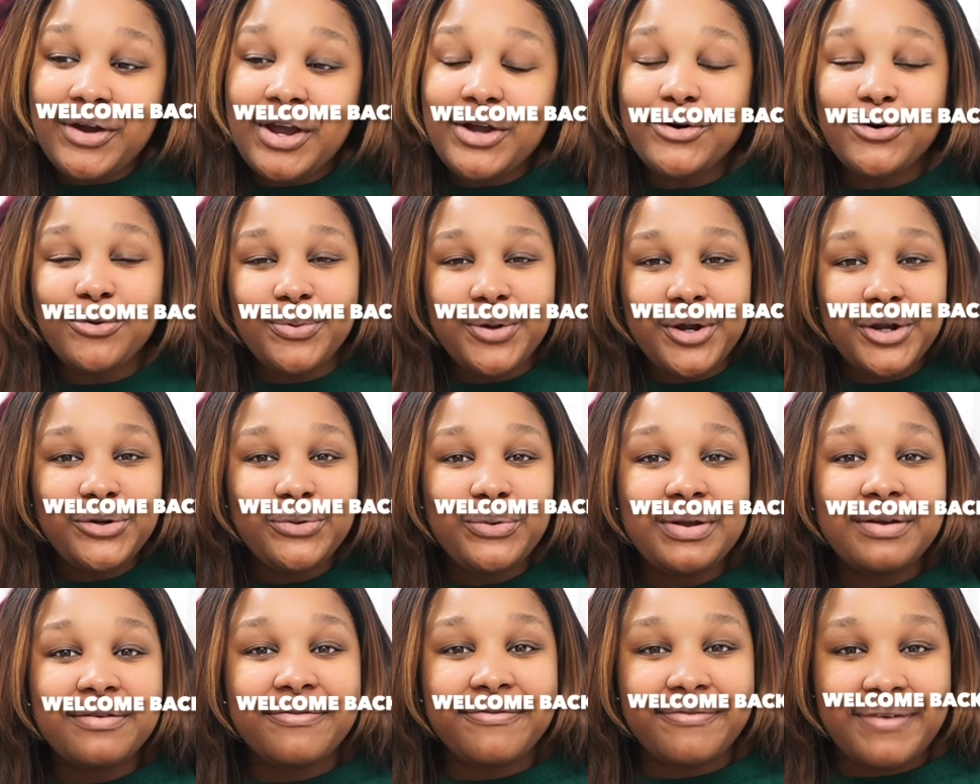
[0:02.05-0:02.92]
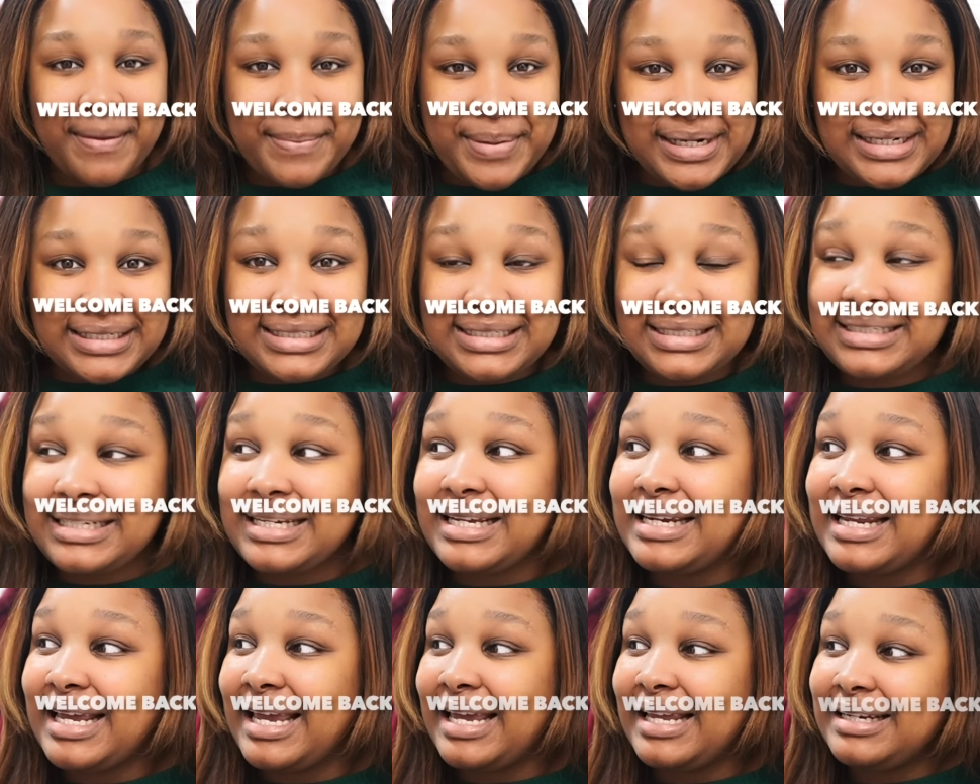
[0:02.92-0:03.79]
I hope you're doing fabulous
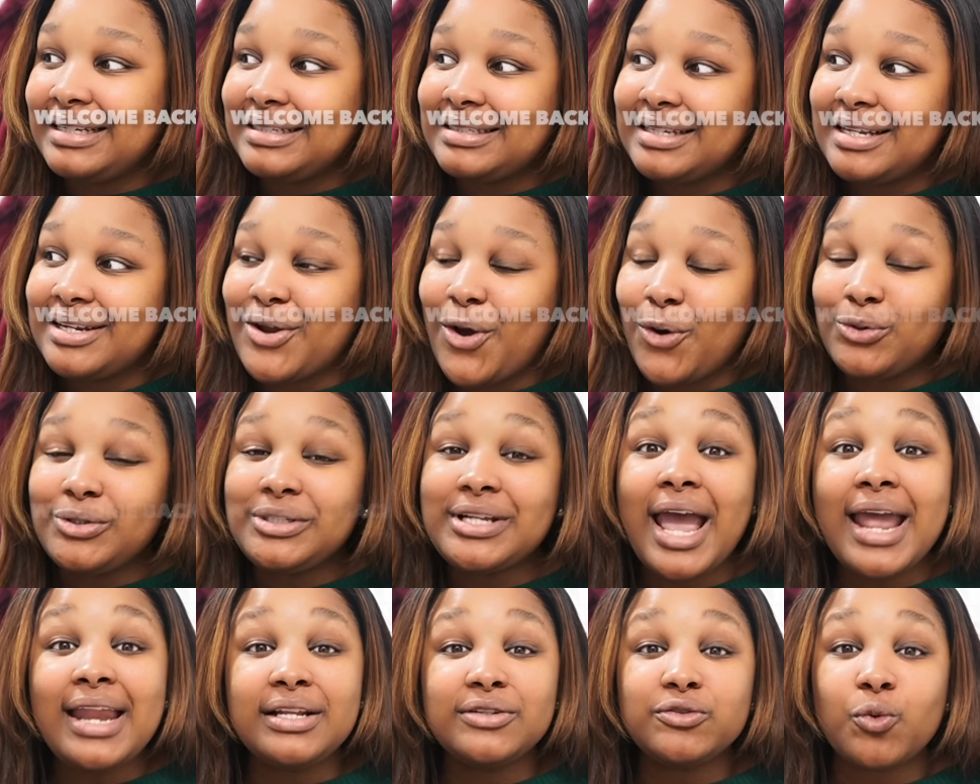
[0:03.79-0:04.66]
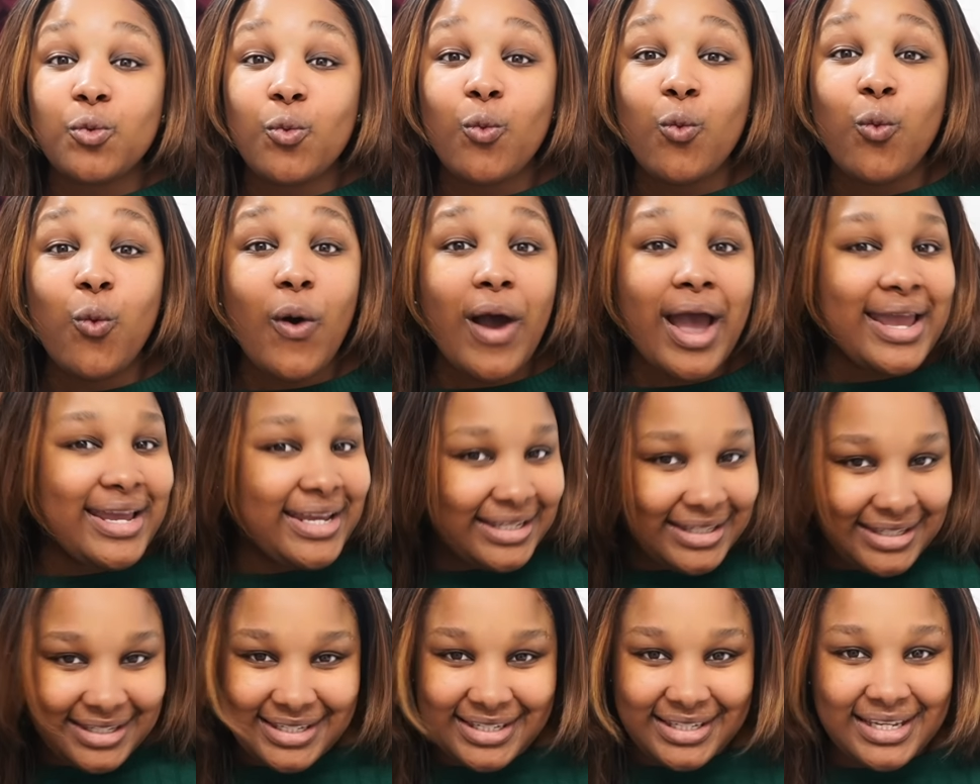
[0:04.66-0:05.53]
today. Listen, outside is
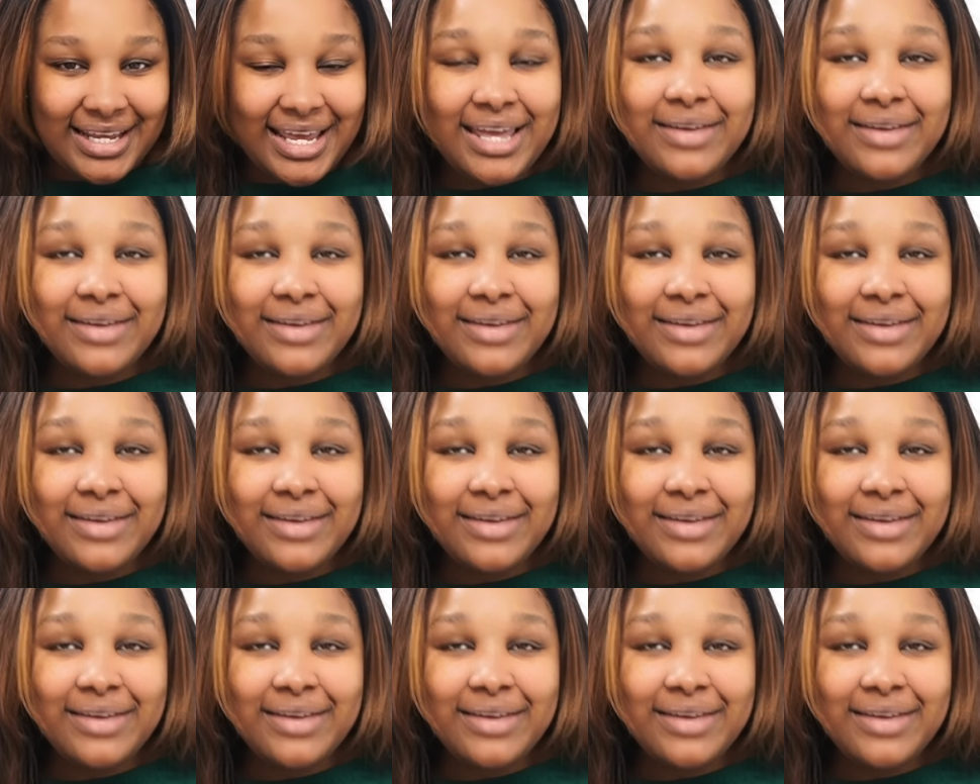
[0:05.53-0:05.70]
white.